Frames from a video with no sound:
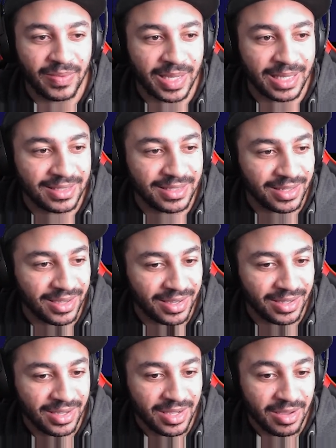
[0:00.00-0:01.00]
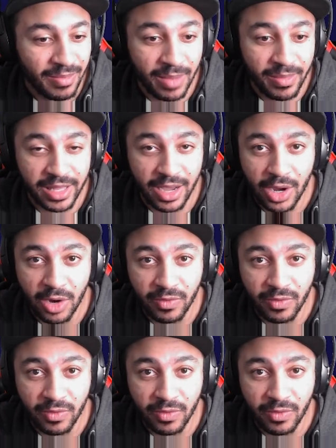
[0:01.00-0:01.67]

man. So maybe that'll help with